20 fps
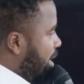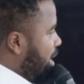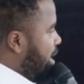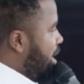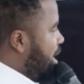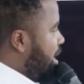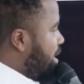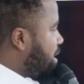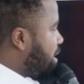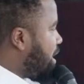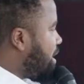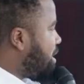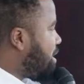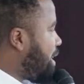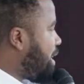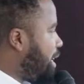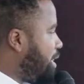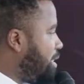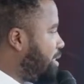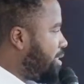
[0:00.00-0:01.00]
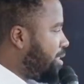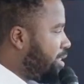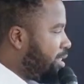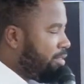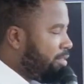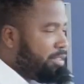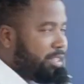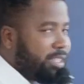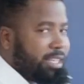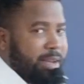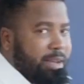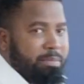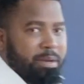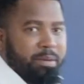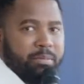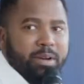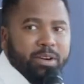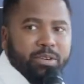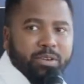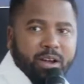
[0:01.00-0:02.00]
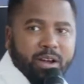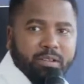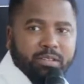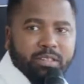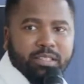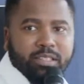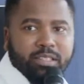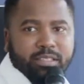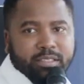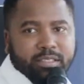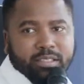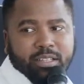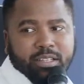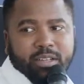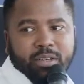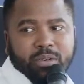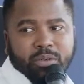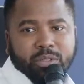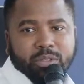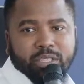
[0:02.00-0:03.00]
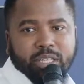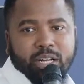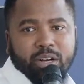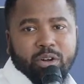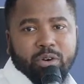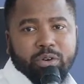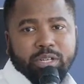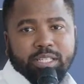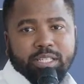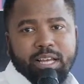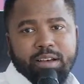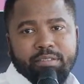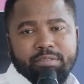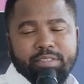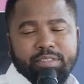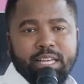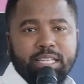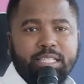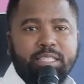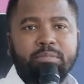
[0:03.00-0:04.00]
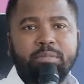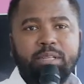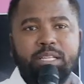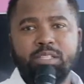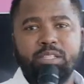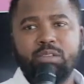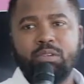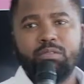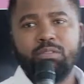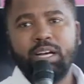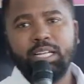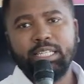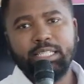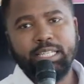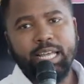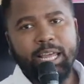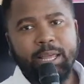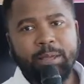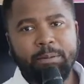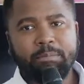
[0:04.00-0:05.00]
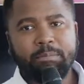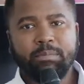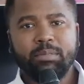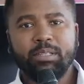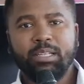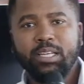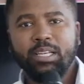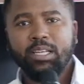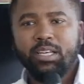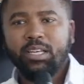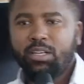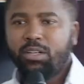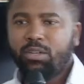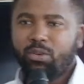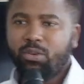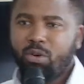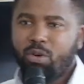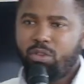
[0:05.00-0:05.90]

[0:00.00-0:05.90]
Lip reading: As I said, every time I'm around, we shall always have 30 minutes of our time to go